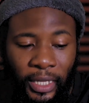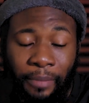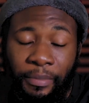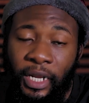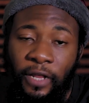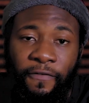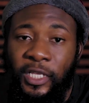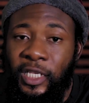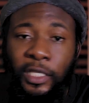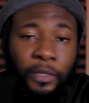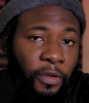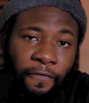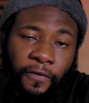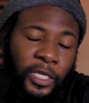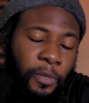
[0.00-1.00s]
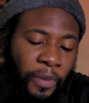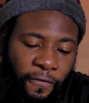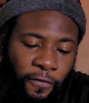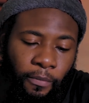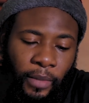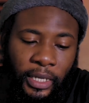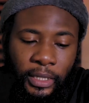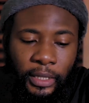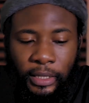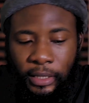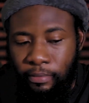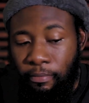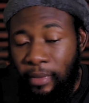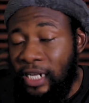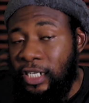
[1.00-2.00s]
it. I mean, if its performance
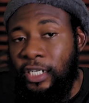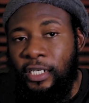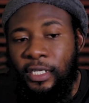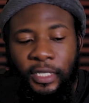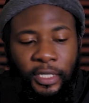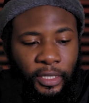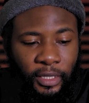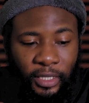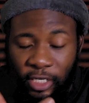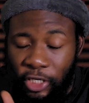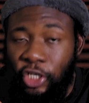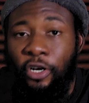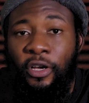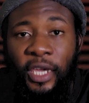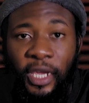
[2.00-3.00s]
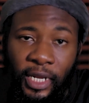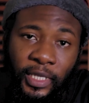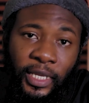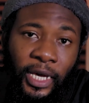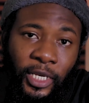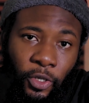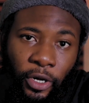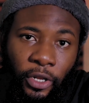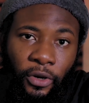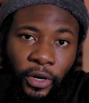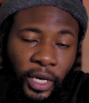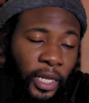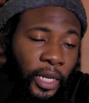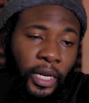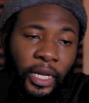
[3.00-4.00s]
matches the chunkiness that is going on
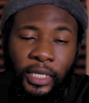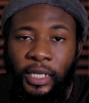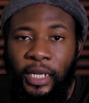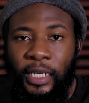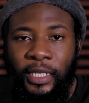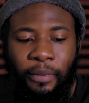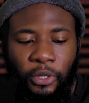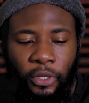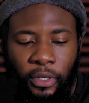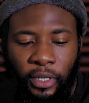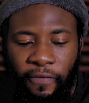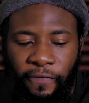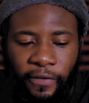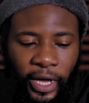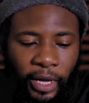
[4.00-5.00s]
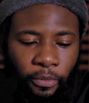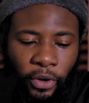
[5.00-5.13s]
here, then I think that's absolutely fine.